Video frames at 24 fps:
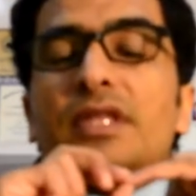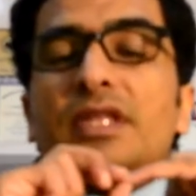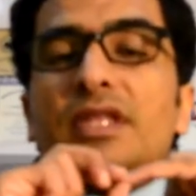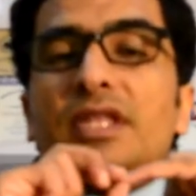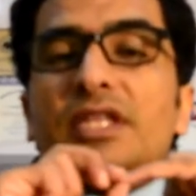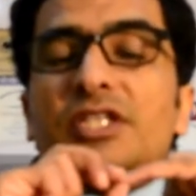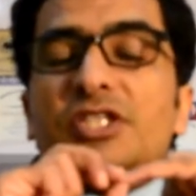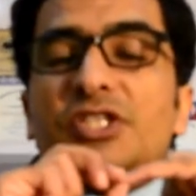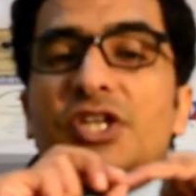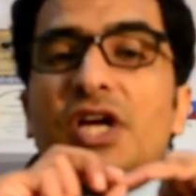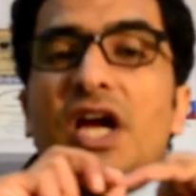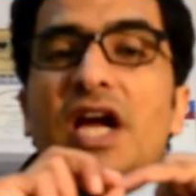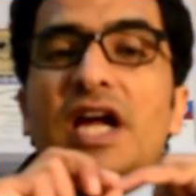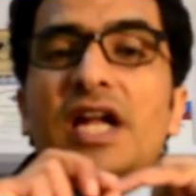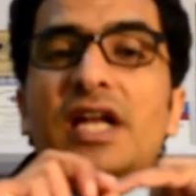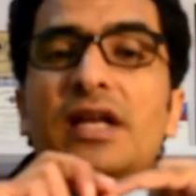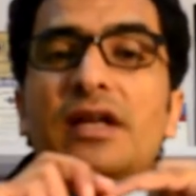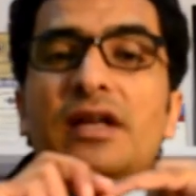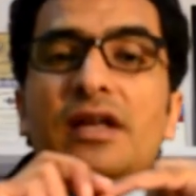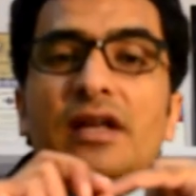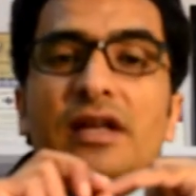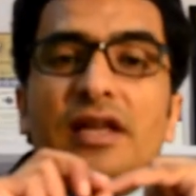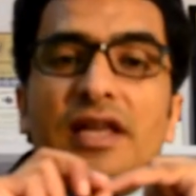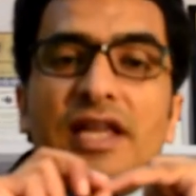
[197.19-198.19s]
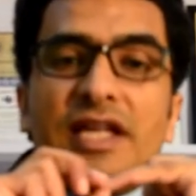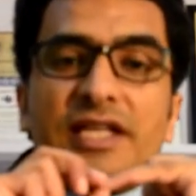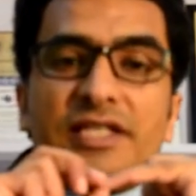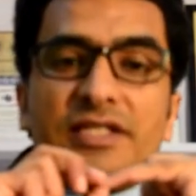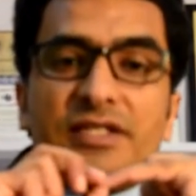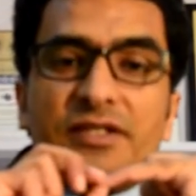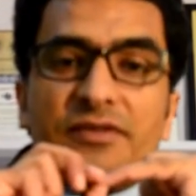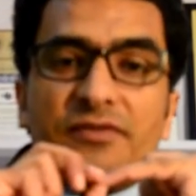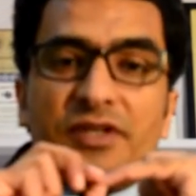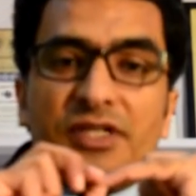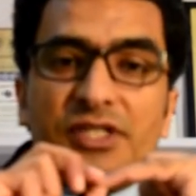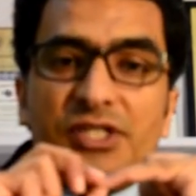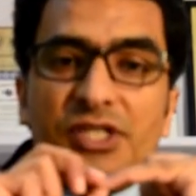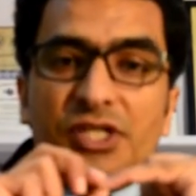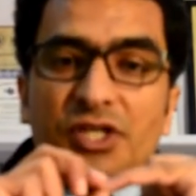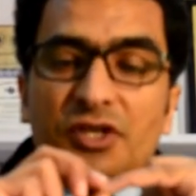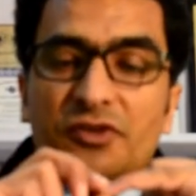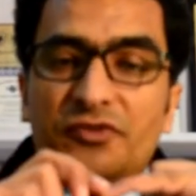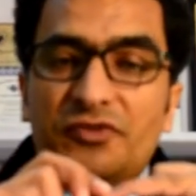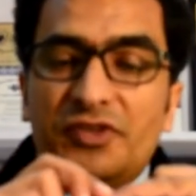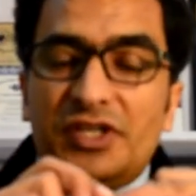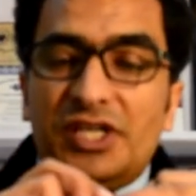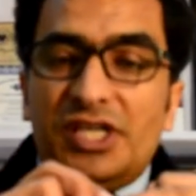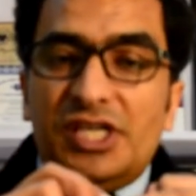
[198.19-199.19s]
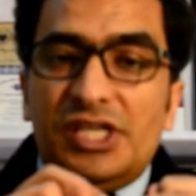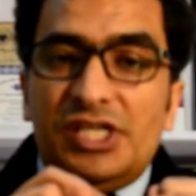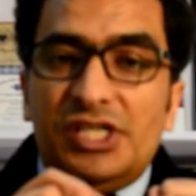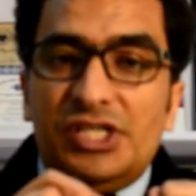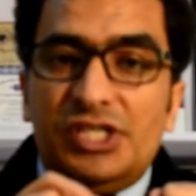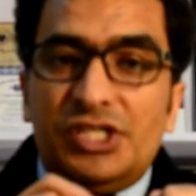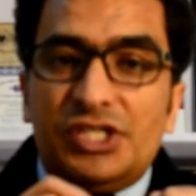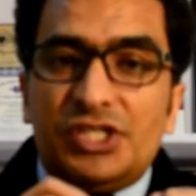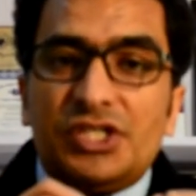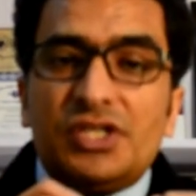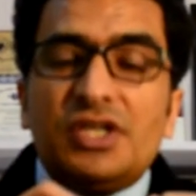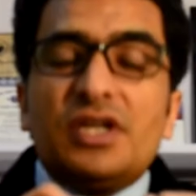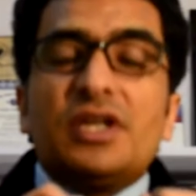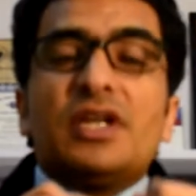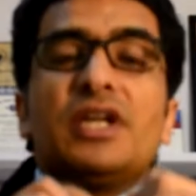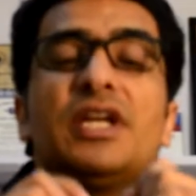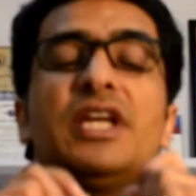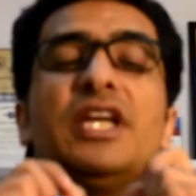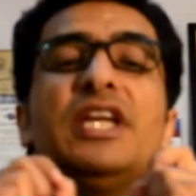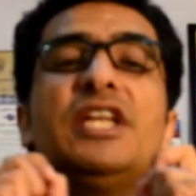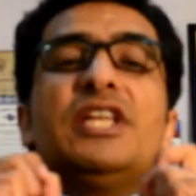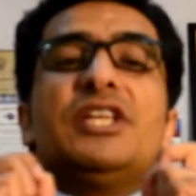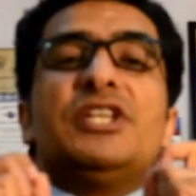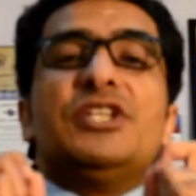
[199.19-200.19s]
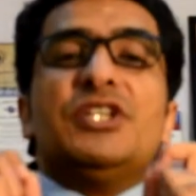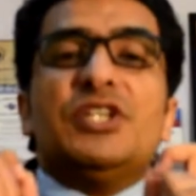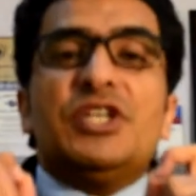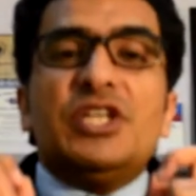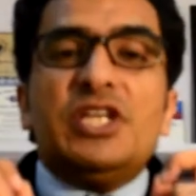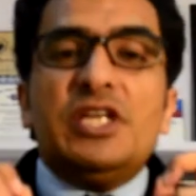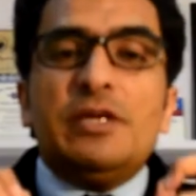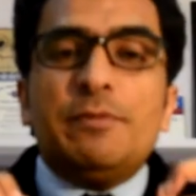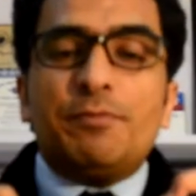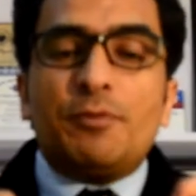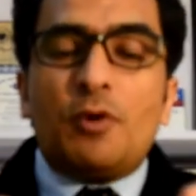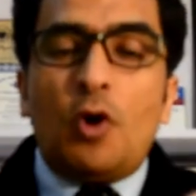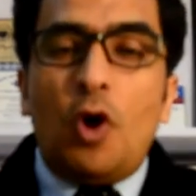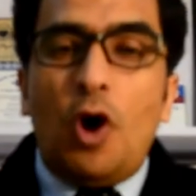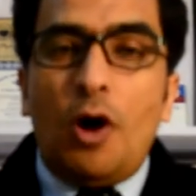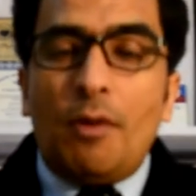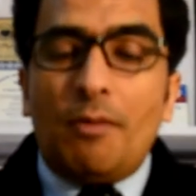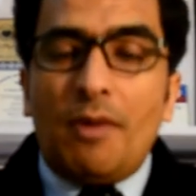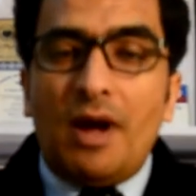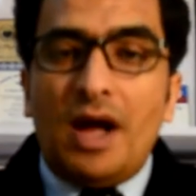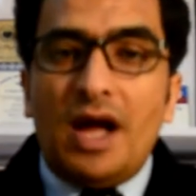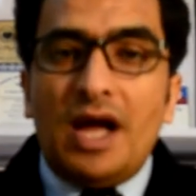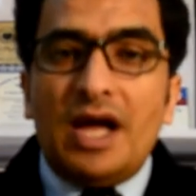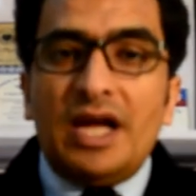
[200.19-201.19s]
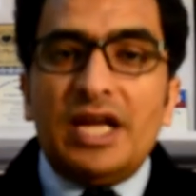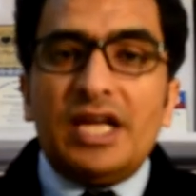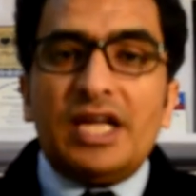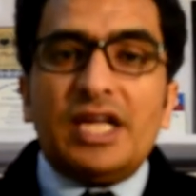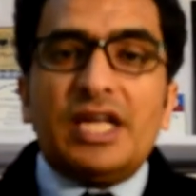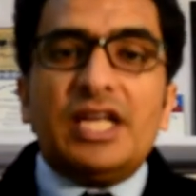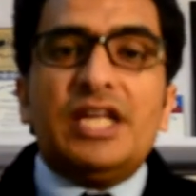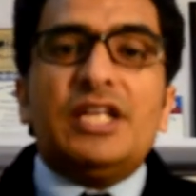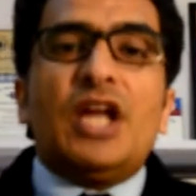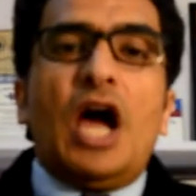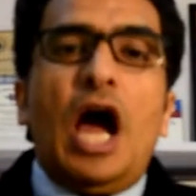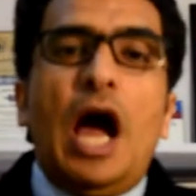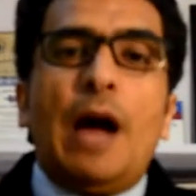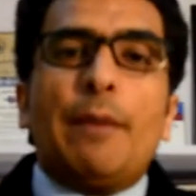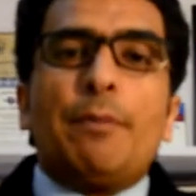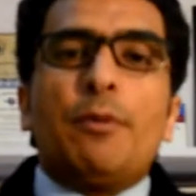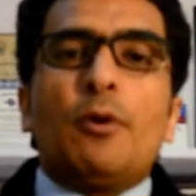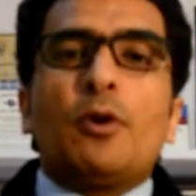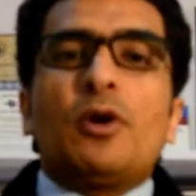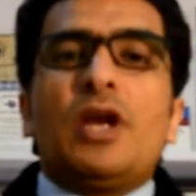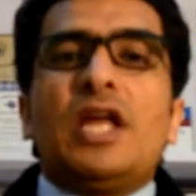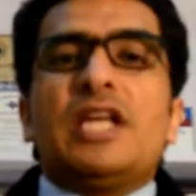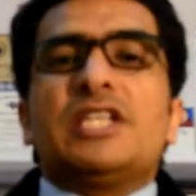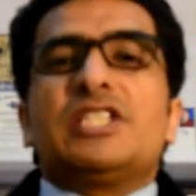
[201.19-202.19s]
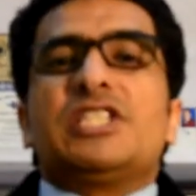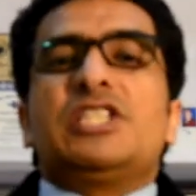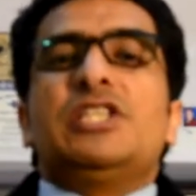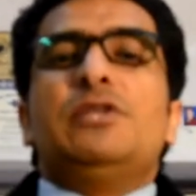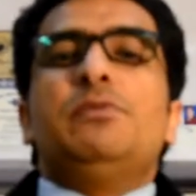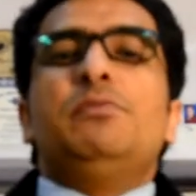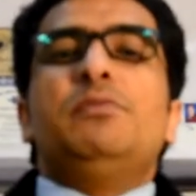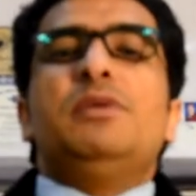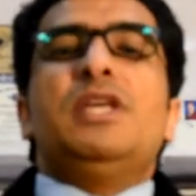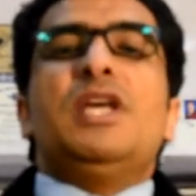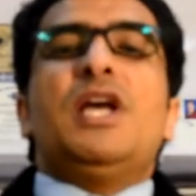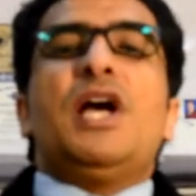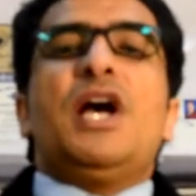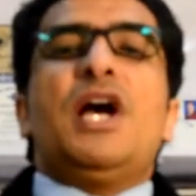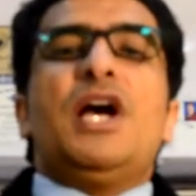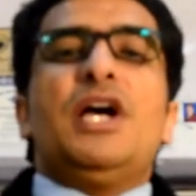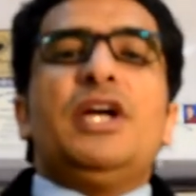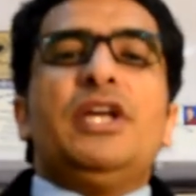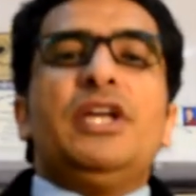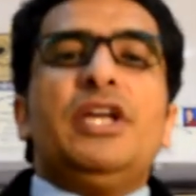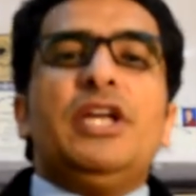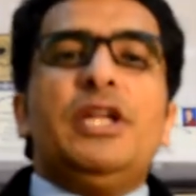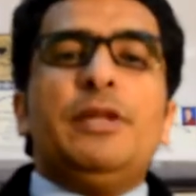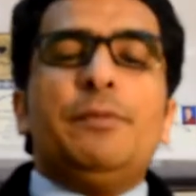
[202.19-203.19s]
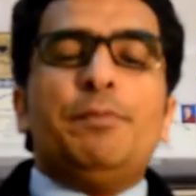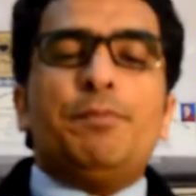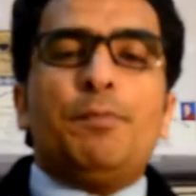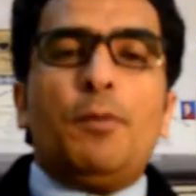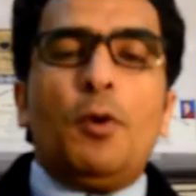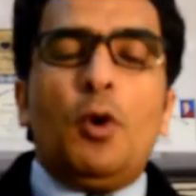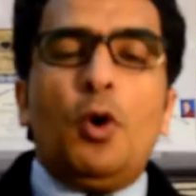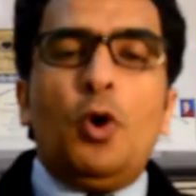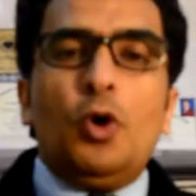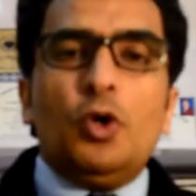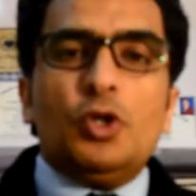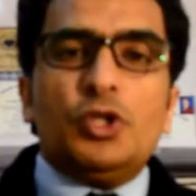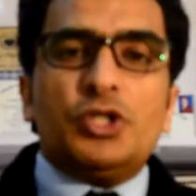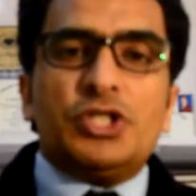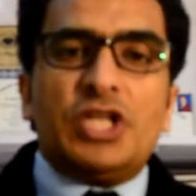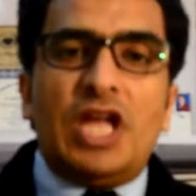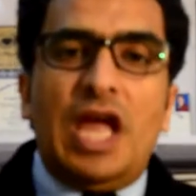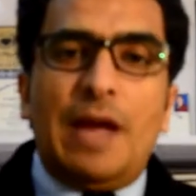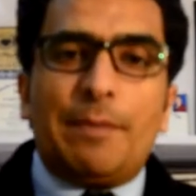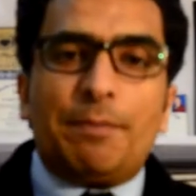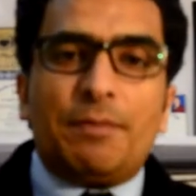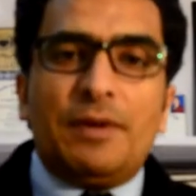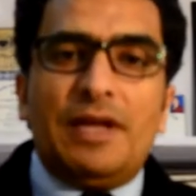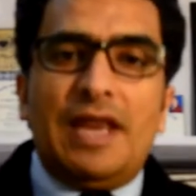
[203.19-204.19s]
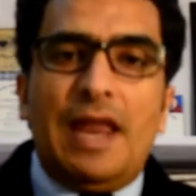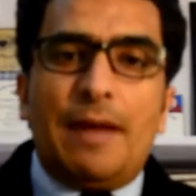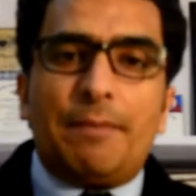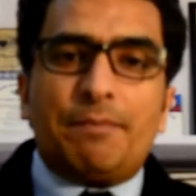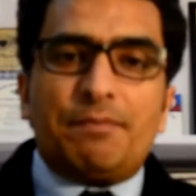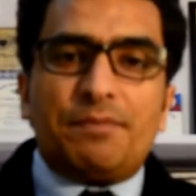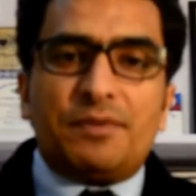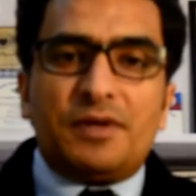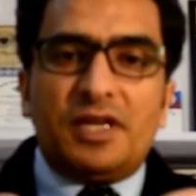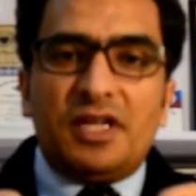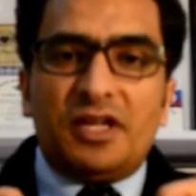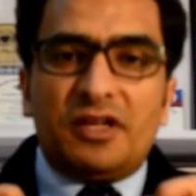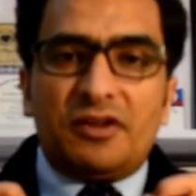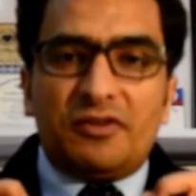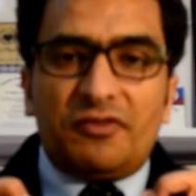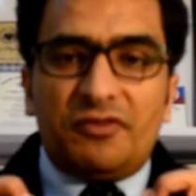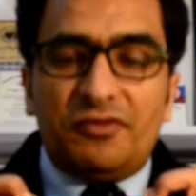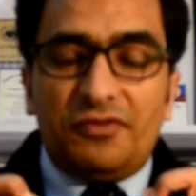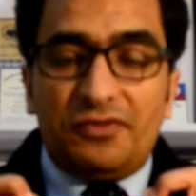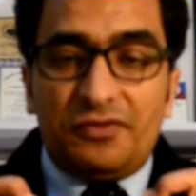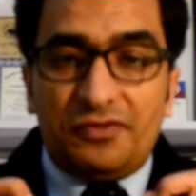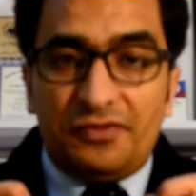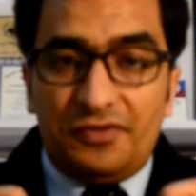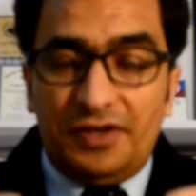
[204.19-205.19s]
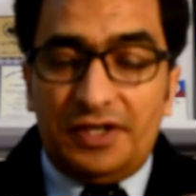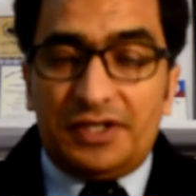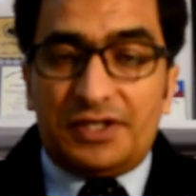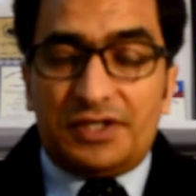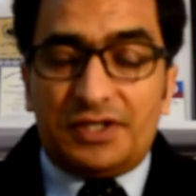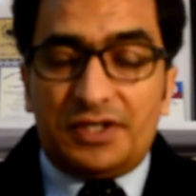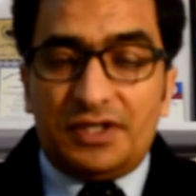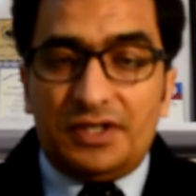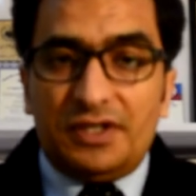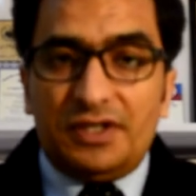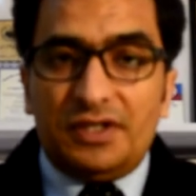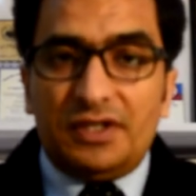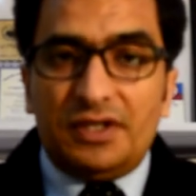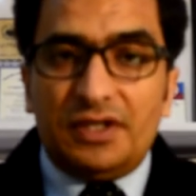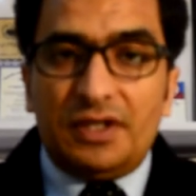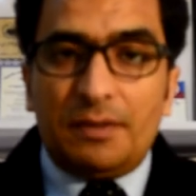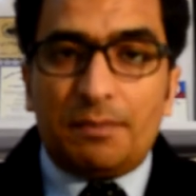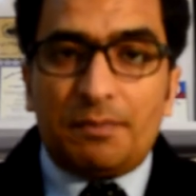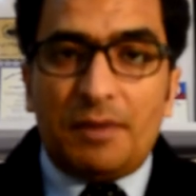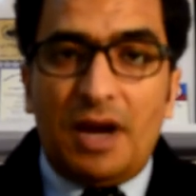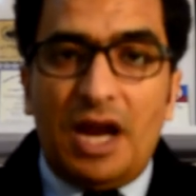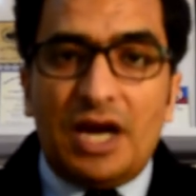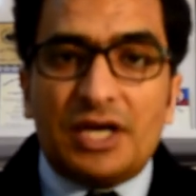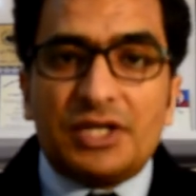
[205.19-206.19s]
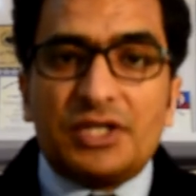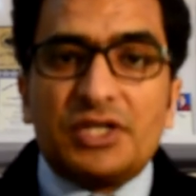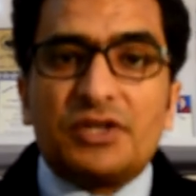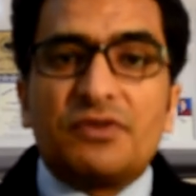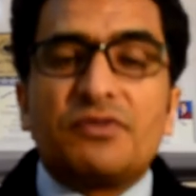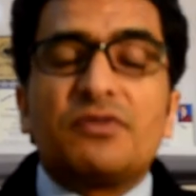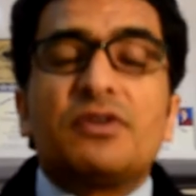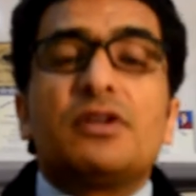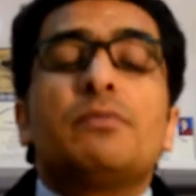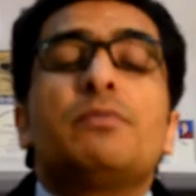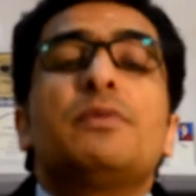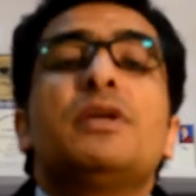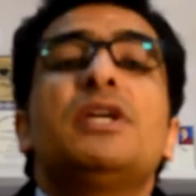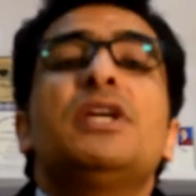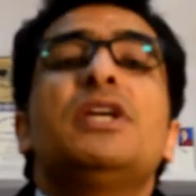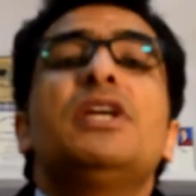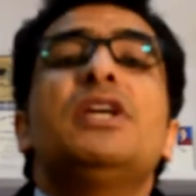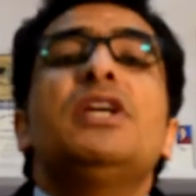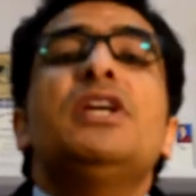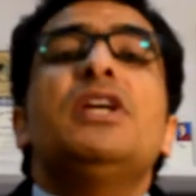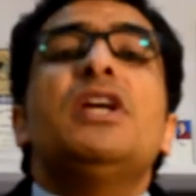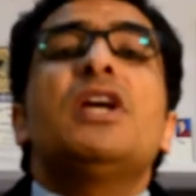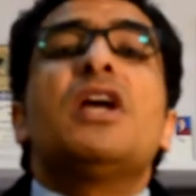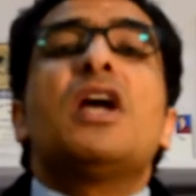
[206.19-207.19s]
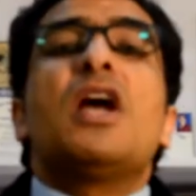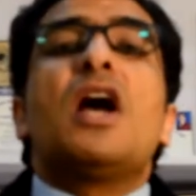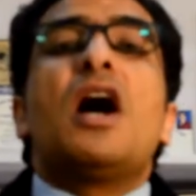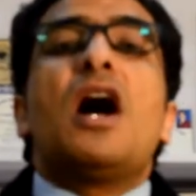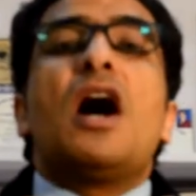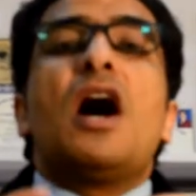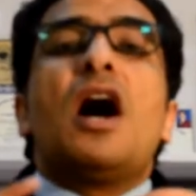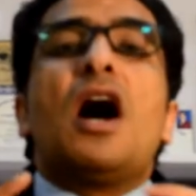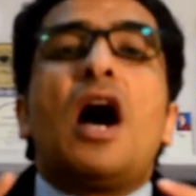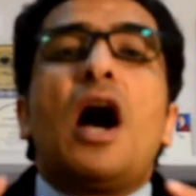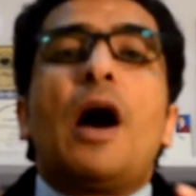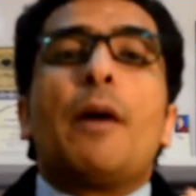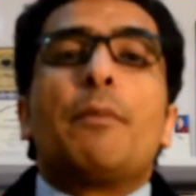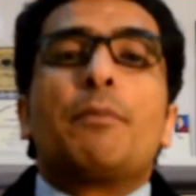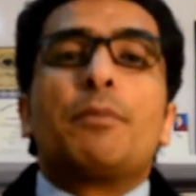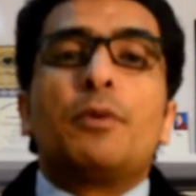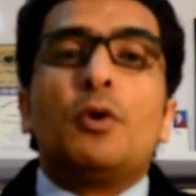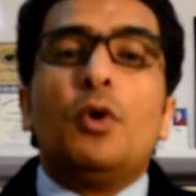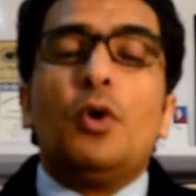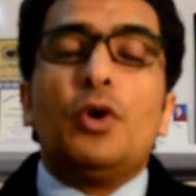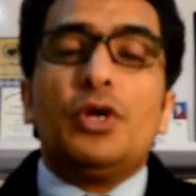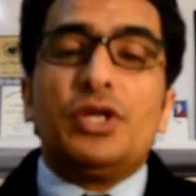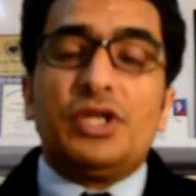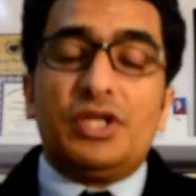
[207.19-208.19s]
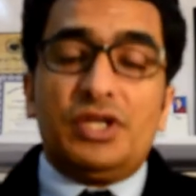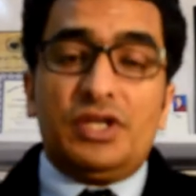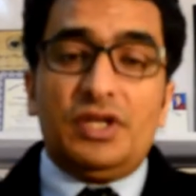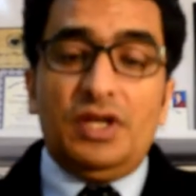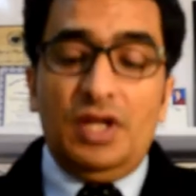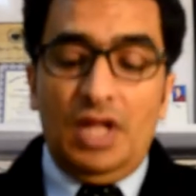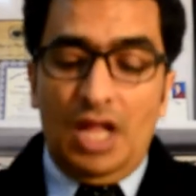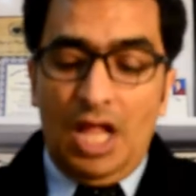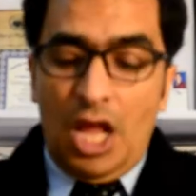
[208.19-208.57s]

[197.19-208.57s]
the child less than 1 year of age, in deep coma, in hypoglycemia, in post-epileptic fit, the plantar will be upgoing.